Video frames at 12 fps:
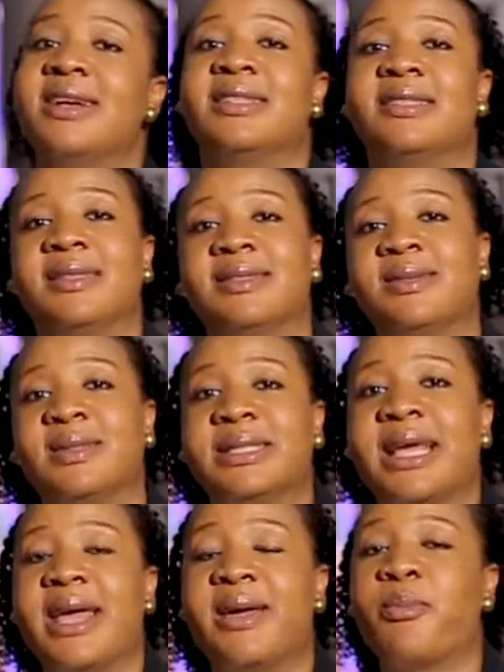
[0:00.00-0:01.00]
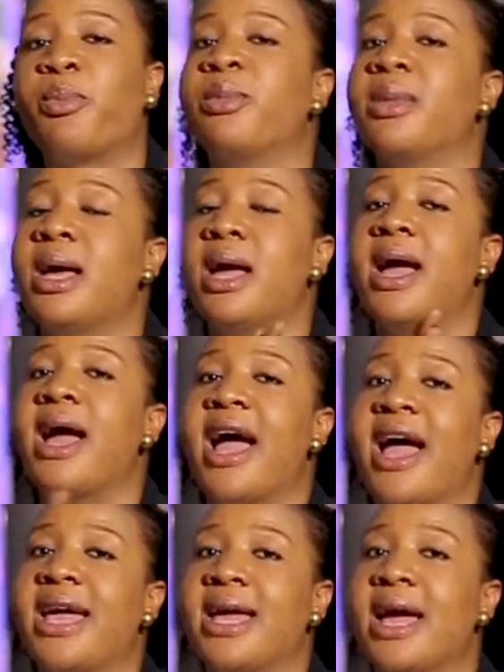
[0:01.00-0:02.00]
So today
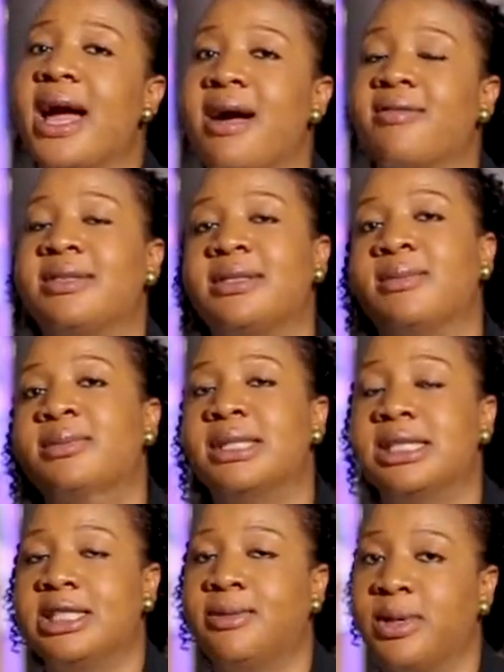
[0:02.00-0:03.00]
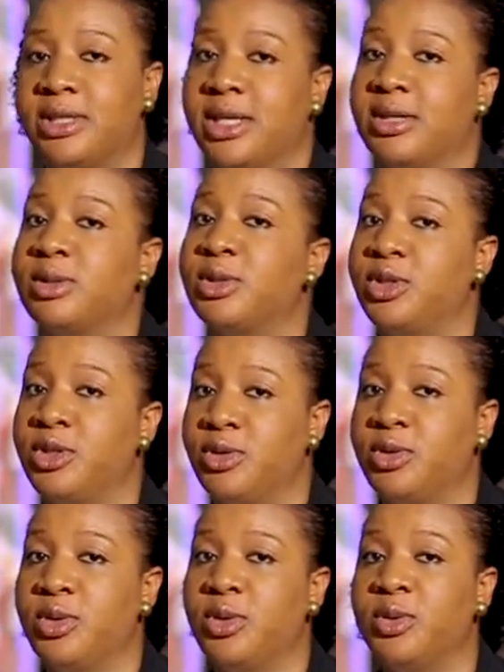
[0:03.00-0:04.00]
I have something special to
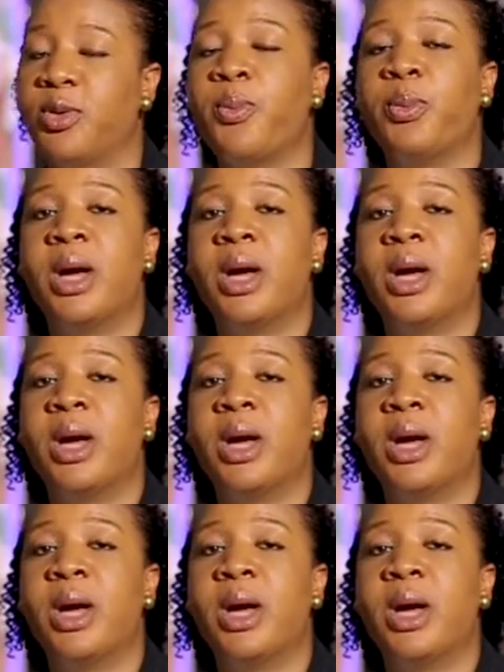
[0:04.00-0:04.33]
show you,